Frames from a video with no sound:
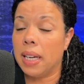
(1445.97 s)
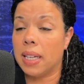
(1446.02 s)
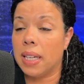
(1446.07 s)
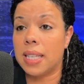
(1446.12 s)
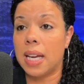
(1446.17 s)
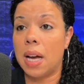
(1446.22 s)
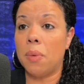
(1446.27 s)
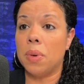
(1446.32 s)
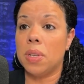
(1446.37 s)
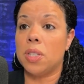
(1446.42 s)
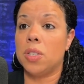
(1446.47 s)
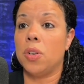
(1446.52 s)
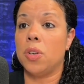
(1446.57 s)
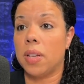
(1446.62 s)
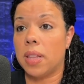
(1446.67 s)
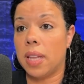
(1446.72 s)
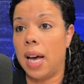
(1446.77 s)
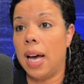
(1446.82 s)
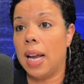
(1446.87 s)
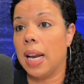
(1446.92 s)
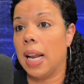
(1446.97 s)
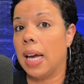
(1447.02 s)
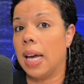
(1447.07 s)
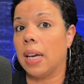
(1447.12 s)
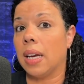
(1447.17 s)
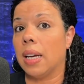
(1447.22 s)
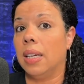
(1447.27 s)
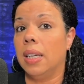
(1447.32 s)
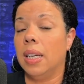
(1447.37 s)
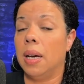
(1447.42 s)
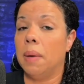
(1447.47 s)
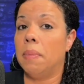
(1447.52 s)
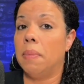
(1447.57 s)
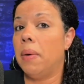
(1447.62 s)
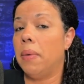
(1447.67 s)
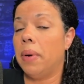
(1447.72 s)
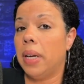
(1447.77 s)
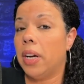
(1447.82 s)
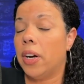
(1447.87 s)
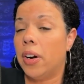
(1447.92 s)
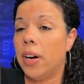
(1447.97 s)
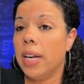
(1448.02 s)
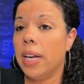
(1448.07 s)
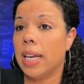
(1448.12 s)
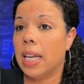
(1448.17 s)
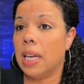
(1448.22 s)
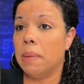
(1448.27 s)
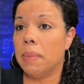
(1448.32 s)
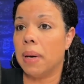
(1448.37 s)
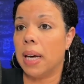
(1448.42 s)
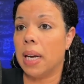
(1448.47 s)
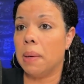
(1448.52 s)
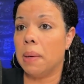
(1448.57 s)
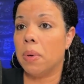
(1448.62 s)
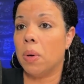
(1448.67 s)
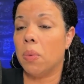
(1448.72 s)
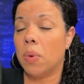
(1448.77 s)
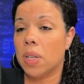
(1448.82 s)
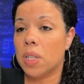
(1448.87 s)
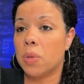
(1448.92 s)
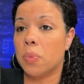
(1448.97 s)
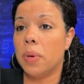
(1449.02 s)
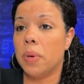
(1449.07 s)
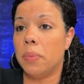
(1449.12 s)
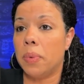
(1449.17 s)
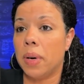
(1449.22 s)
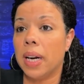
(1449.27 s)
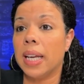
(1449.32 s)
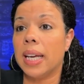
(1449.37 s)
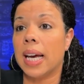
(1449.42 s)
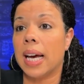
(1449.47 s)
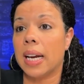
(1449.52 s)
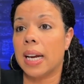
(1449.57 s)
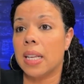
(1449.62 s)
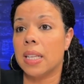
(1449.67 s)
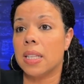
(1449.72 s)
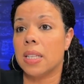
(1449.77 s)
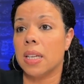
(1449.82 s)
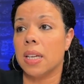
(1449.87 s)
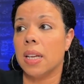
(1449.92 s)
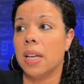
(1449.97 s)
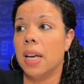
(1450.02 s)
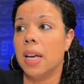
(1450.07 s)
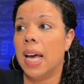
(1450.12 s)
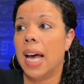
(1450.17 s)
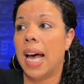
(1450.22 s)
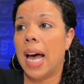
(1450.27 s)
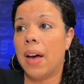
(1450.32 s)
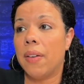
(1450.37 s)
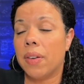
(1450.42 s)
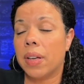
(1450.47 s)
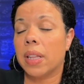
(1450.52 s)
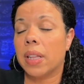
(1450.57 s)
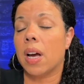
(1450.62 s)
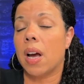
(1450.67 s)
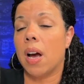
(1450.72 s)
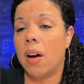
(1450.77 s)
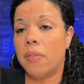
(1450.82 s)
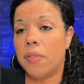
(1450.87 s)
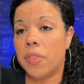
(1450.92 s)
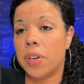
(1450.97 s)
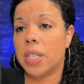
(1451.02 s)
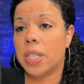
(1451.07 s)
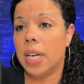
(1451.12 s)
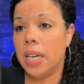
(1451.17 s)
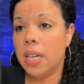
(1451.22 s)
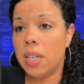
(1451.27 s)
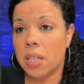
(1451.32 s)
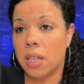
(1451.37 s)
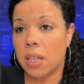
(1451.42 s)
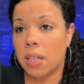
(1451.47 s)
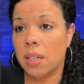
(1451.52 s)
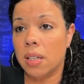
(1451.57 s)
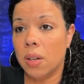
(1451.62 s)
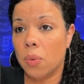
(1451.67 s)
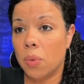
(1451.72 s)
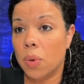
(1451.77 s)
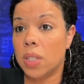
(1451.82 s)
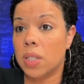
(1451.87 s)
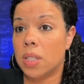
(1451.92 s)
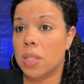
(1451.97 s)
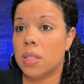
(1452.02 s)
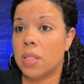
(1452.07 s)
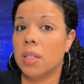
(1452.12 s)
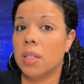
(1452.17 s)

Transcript: Because that was your thought. Like, I'm not really hurting anybody. But once we really got into having the conversation, once